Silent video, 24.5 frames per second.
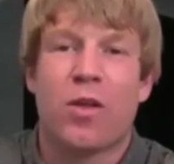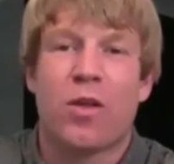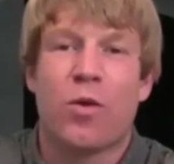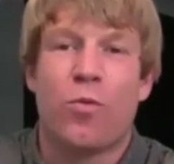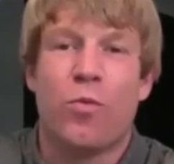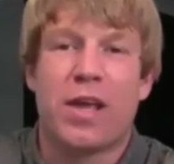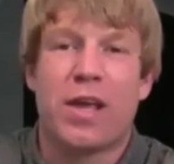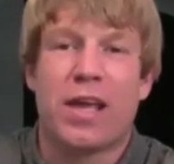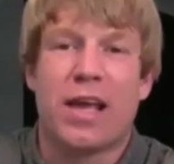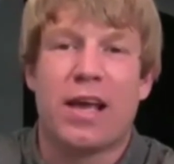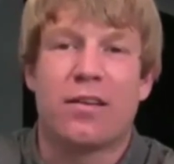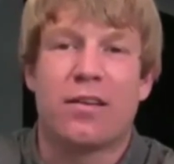
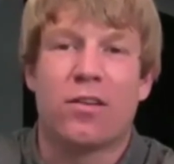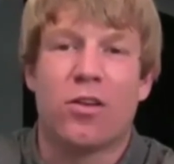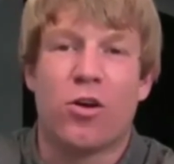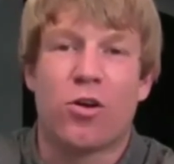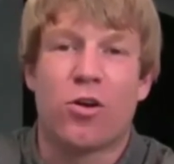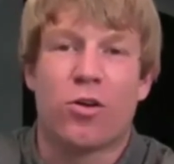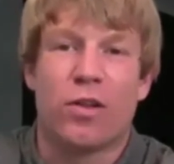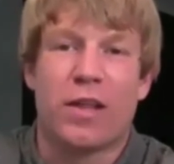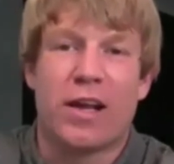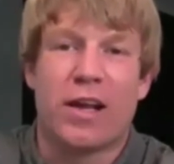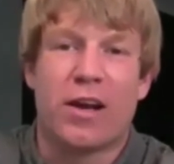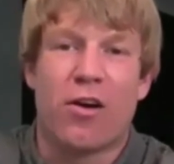we get
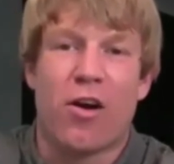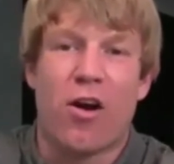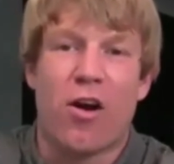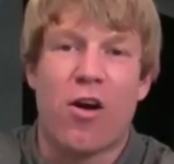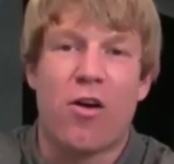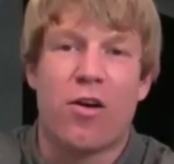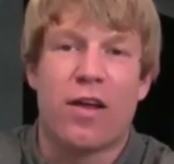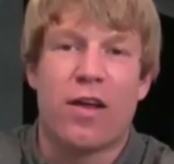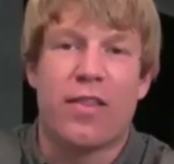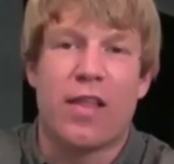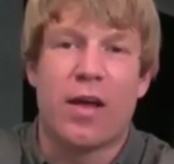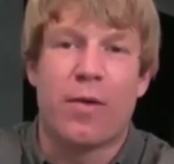locally
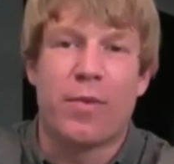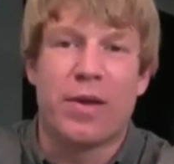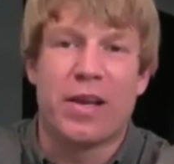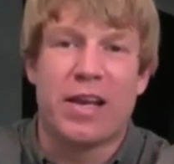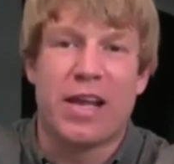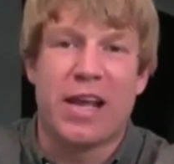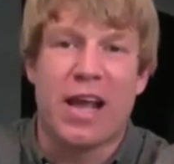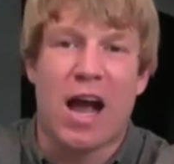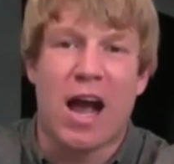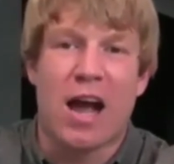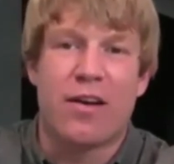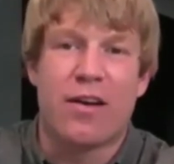grown, and then we
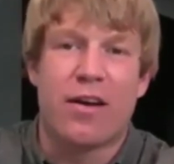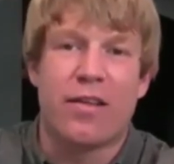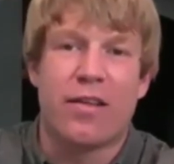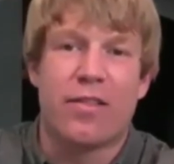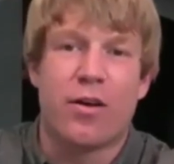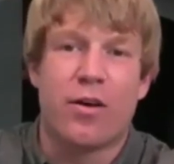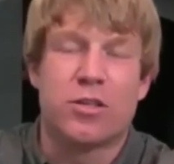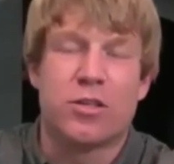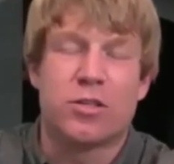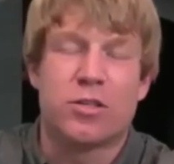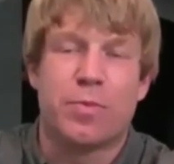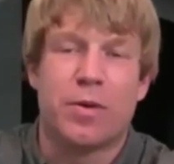dehydrate those.